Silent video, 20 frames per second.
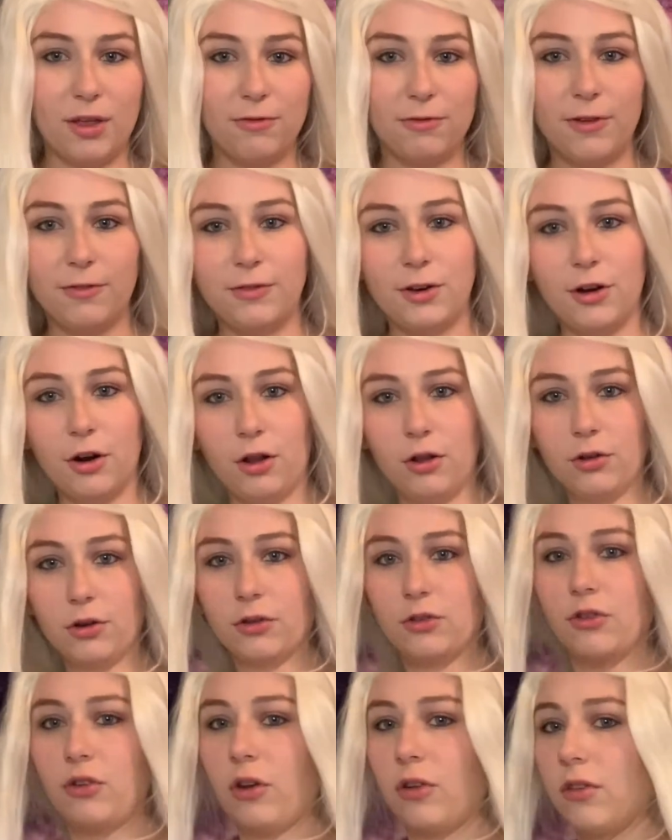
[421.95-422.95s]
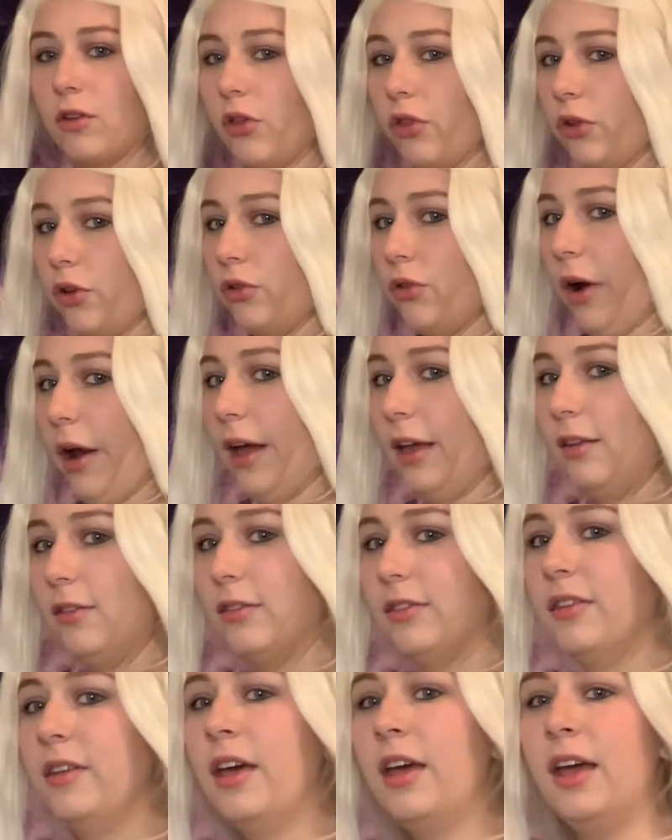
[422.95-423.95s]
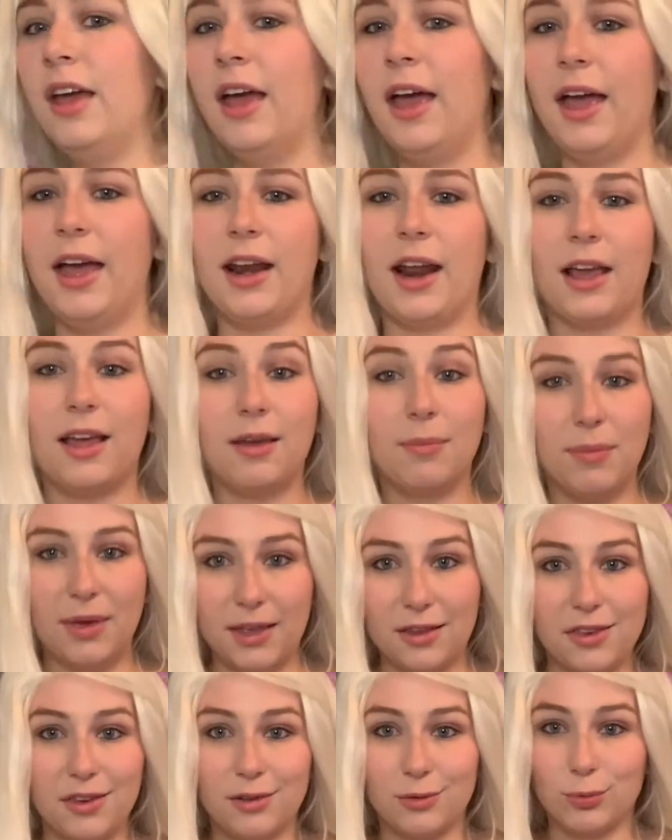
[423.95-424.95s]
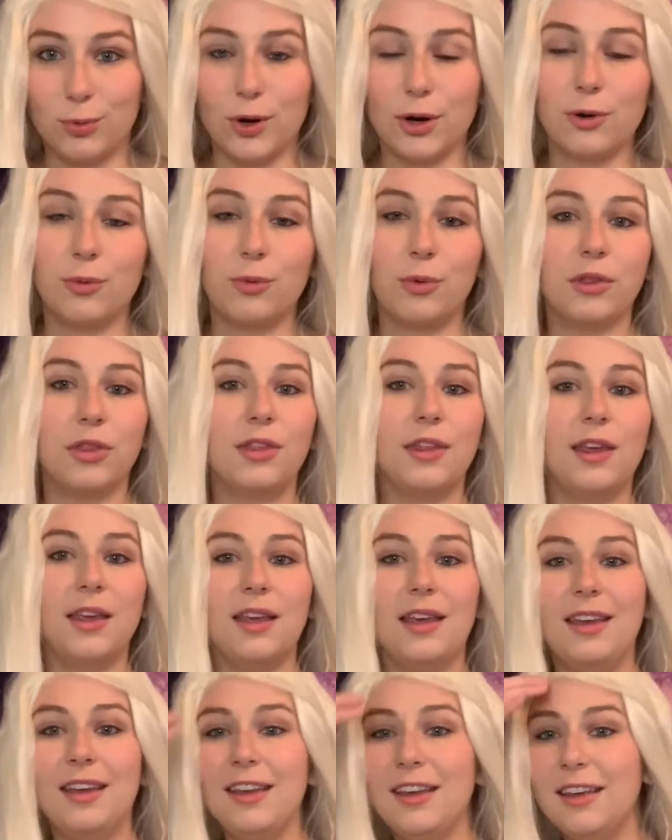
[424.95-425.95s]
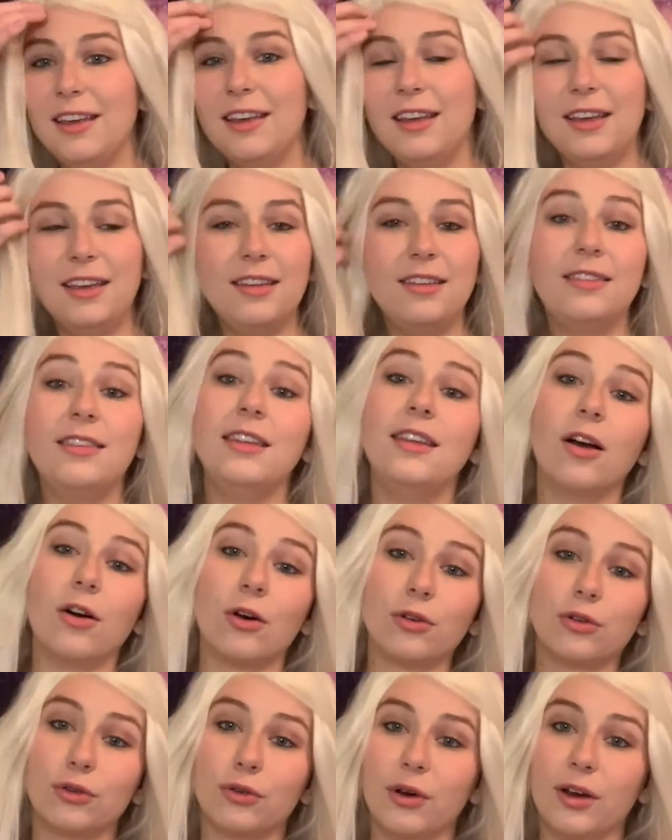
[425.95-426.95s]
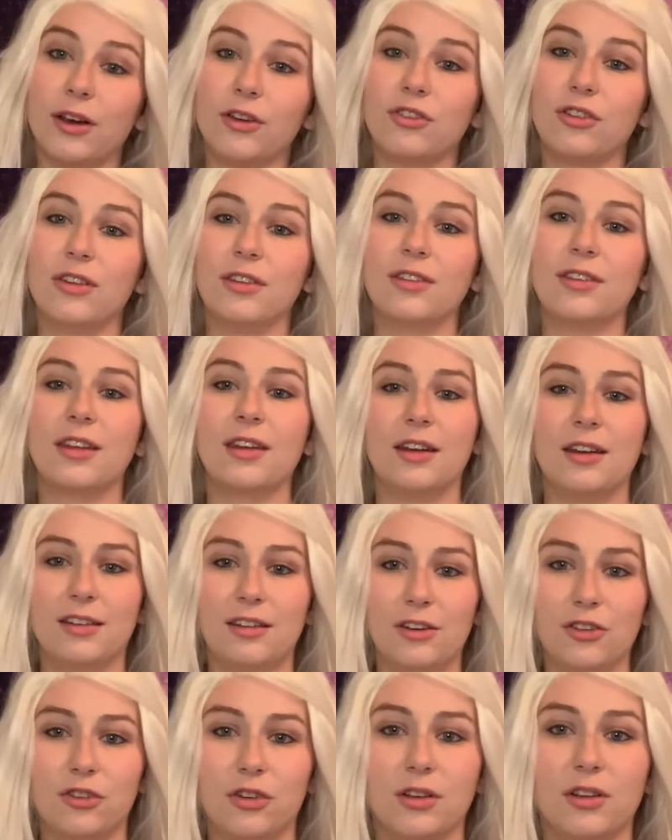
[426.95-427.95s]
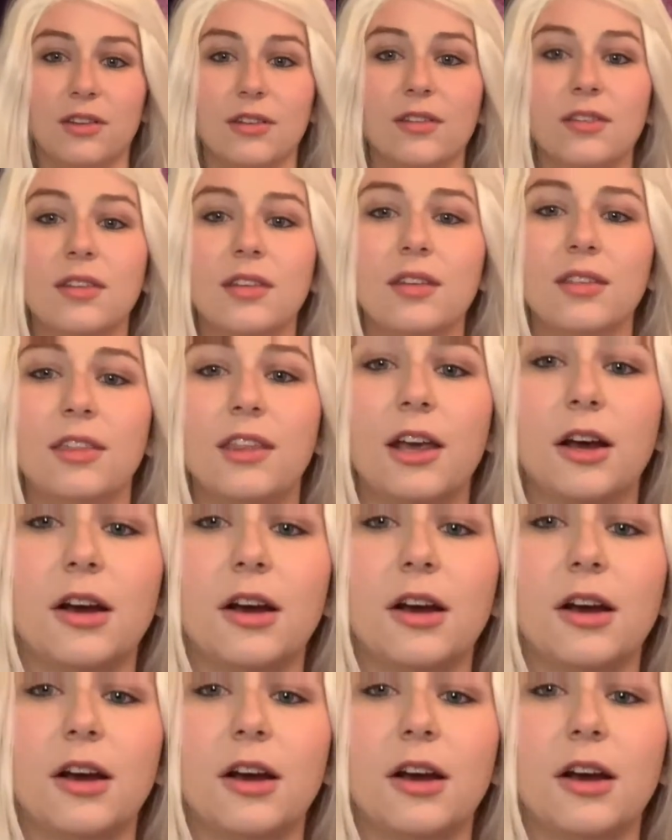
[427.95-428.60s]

$50 just on the dress, and I can make this work with easy alterations and additions. There